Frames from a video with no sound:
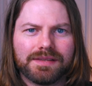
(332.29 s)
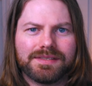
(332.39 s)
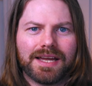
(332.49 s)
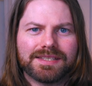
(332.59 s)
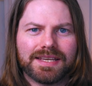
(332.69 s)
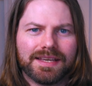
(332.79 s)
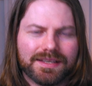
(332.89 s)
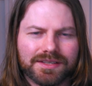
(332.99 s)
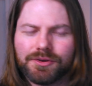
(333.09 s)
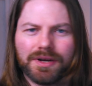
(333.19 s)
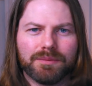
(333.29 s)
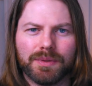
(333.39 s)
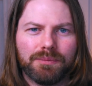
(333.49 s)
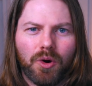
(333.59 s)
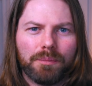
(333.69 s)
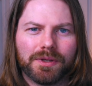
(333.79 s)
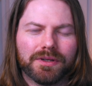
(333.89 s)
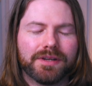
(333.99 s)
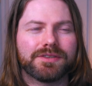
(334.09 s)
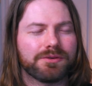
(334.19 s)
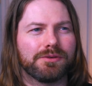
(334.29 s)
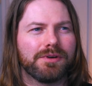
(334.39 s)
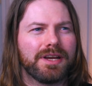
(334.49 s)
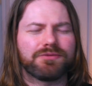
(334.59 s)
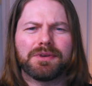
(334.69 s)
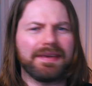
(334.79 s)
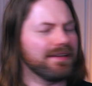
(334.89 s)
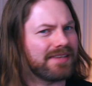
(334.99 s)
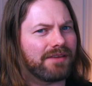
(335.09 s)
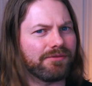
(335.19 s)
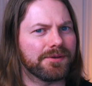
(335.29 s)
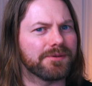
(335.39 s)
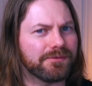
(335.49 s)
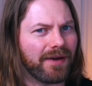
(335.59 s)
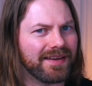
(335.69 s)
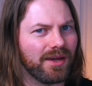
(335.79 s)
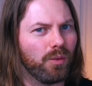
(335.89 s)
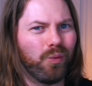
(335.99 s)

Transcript: And Dante is incredibly popular, and so it's time for you to find out